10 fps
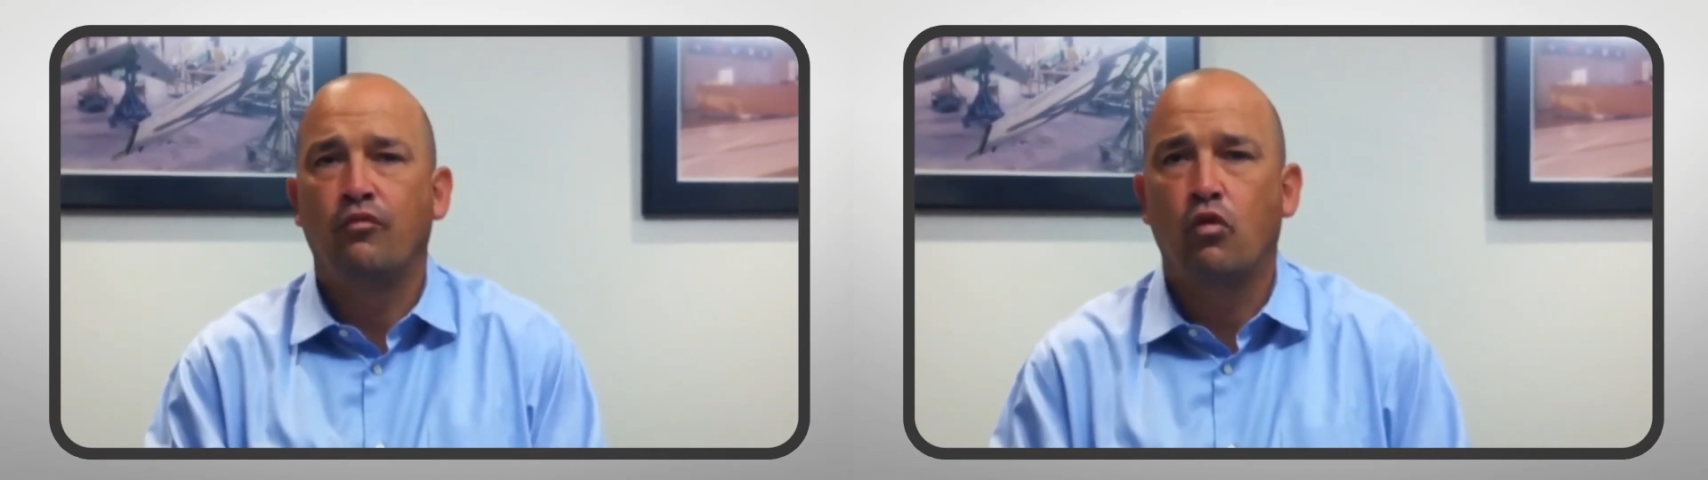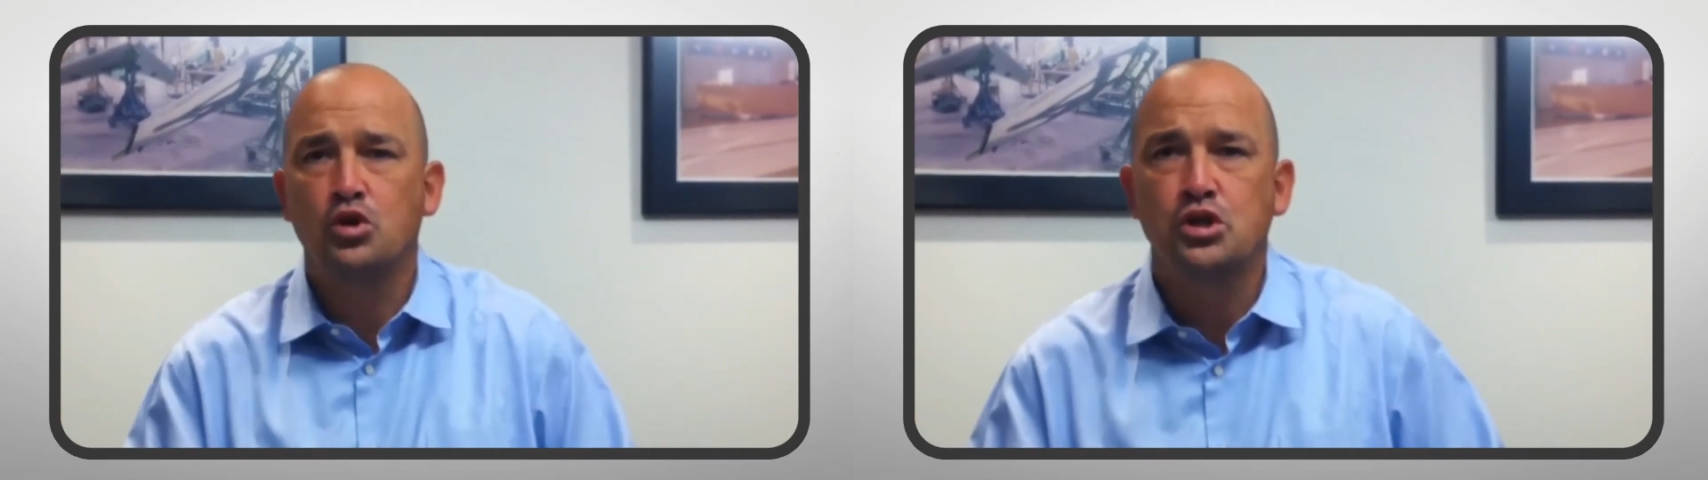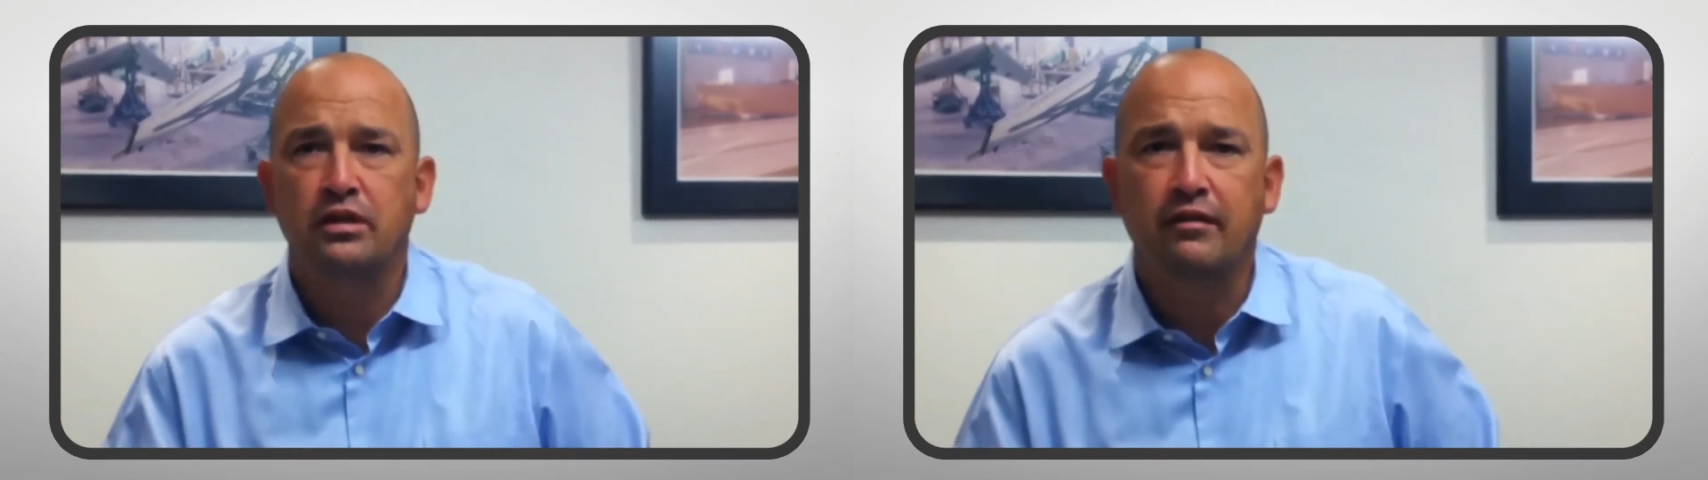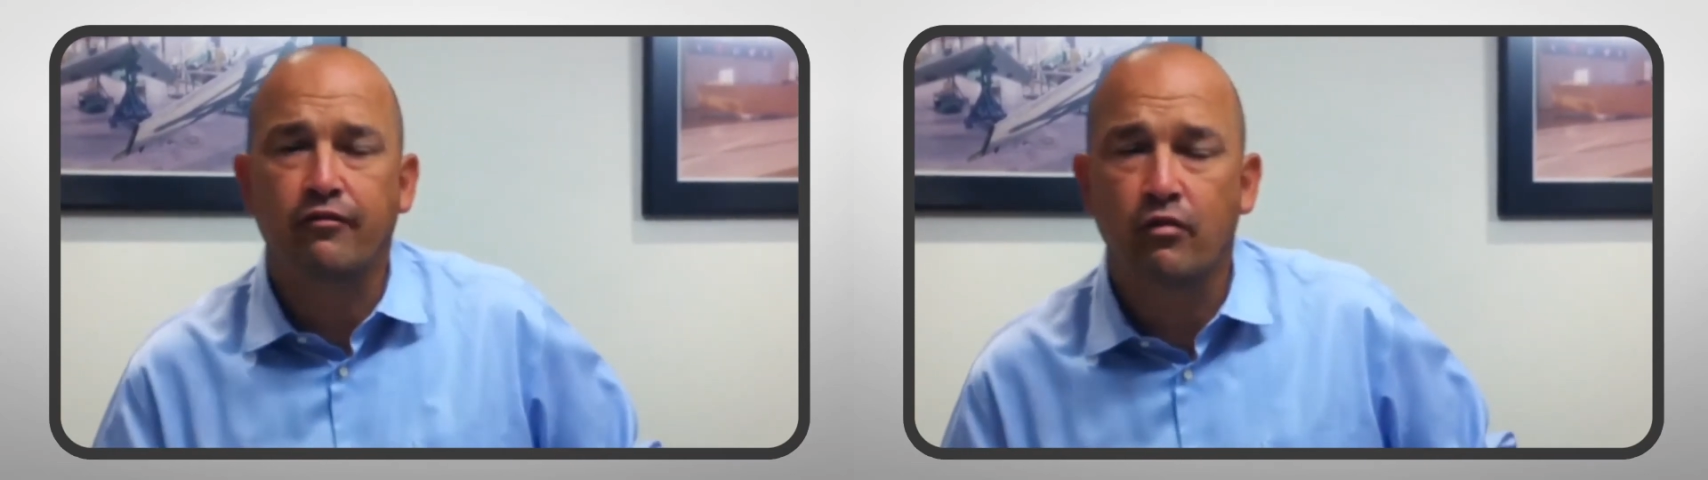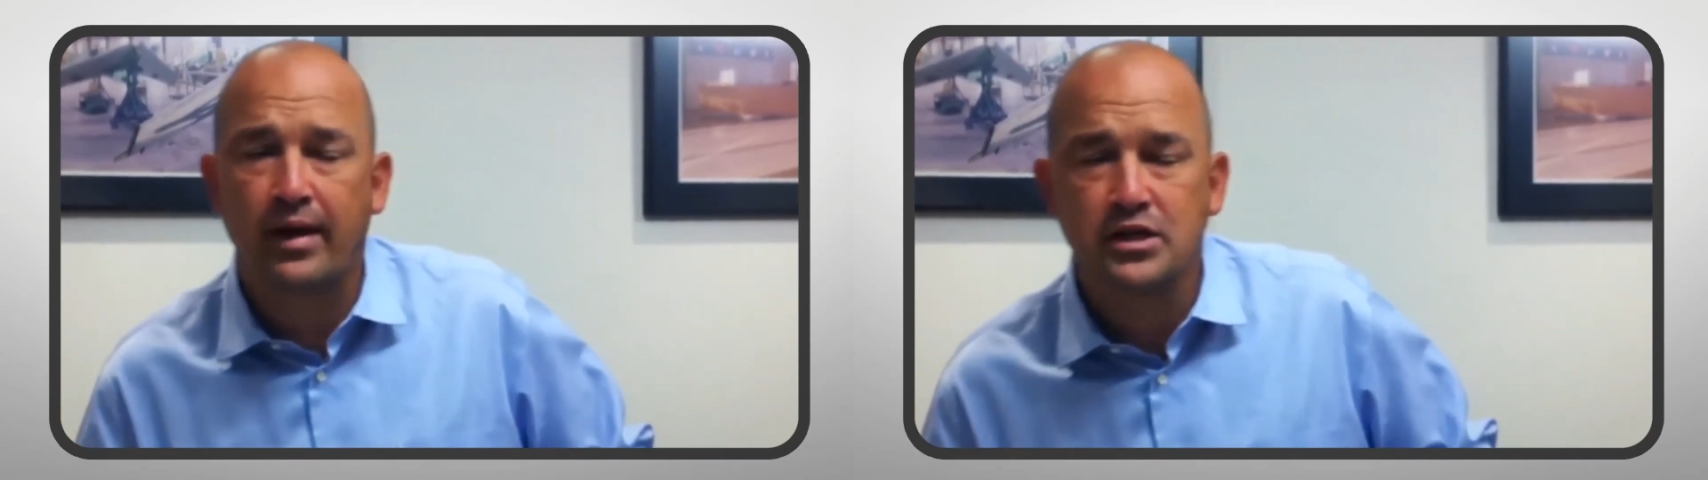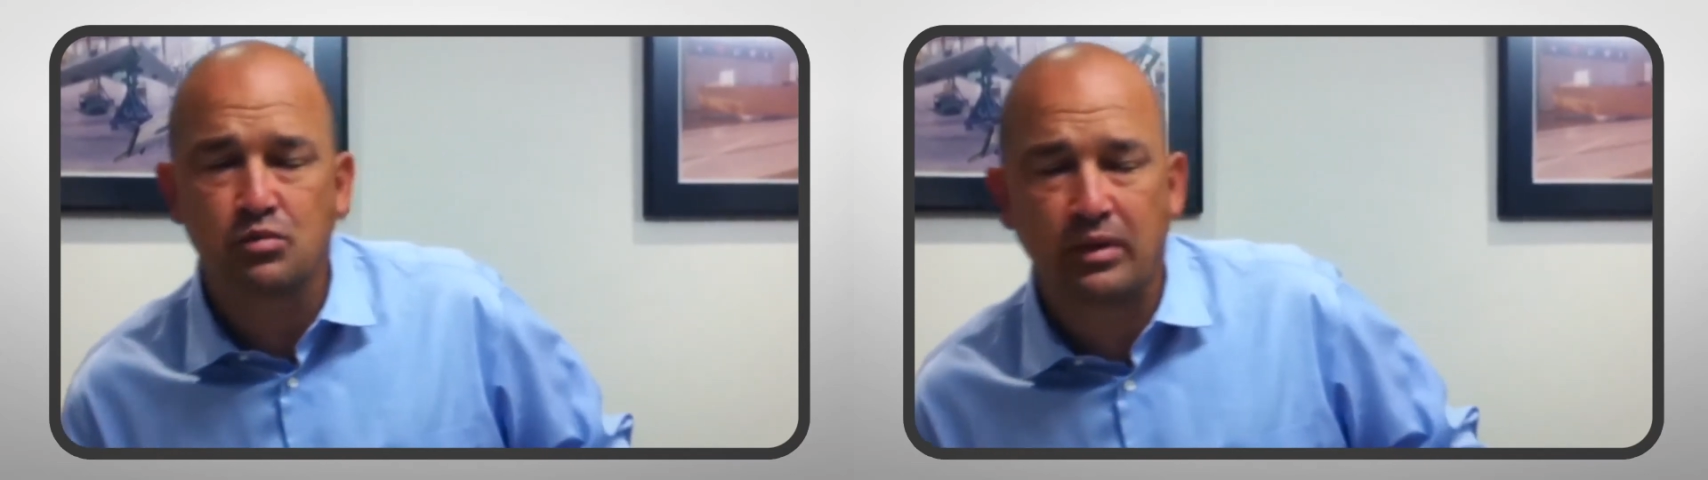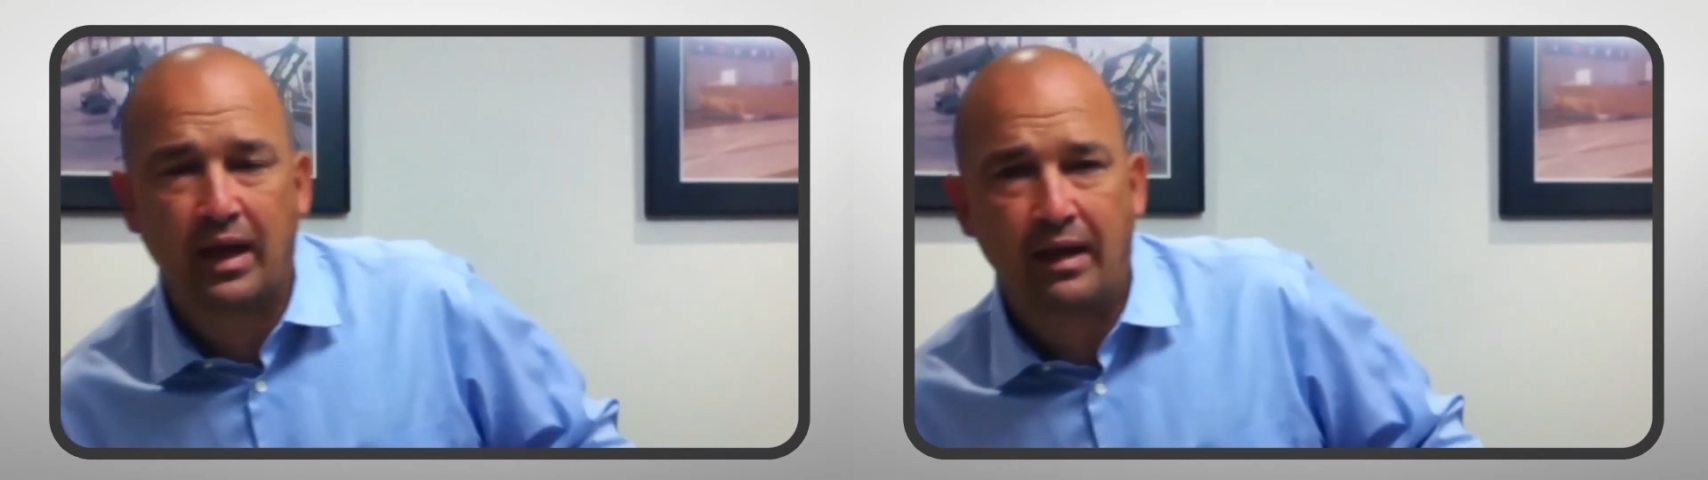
Fortunately for us,